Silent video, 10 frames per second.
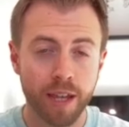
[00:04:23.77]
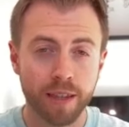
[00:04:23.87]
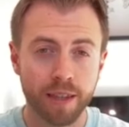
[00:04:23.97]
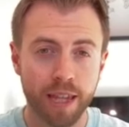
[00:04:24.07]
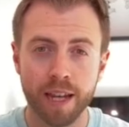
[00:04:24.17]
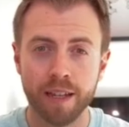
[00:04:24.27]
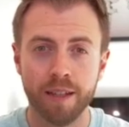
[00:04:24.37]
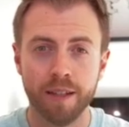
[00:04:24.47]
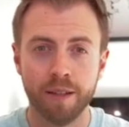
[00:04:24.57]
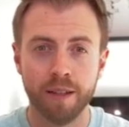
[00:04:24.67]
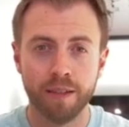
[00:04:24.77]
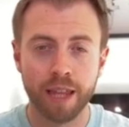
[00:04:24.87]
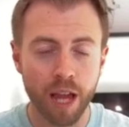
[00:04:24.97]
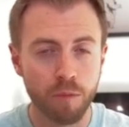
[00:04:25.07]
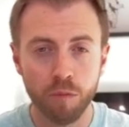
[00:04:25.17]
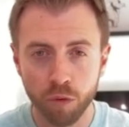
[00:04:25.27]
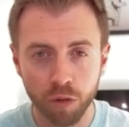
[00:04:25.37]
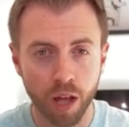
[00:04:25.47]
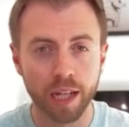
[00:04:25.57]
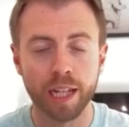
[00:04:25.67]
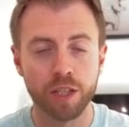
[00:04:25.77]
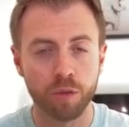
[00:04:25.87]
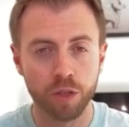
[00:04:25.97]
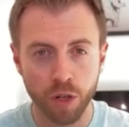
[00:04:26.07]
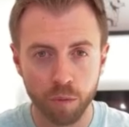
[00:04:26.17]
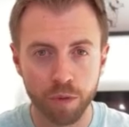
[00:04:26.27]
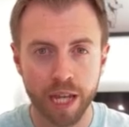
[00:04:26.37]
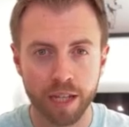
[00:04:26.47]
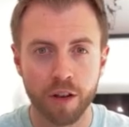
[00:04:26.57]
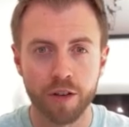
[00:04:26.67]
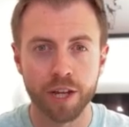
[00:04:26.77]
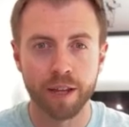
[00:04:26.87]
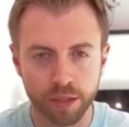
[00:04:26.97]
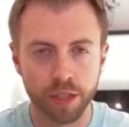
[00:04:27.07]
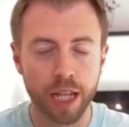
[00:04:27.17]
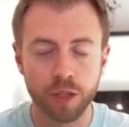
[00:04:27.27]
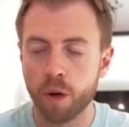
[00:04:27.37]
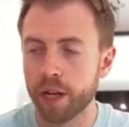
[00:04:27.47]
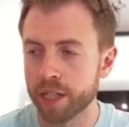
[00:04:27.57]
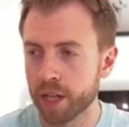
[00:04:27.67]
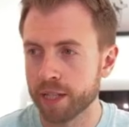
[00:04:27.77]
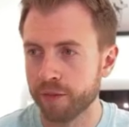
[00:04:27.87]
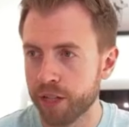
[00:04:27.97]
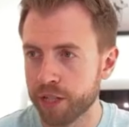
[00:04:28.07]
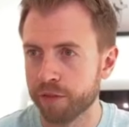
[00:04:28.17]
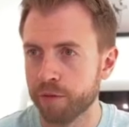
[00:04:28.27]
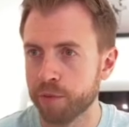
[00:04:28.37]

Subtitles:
then they are more likely to adopt the technology. So that's quite an exciting feature from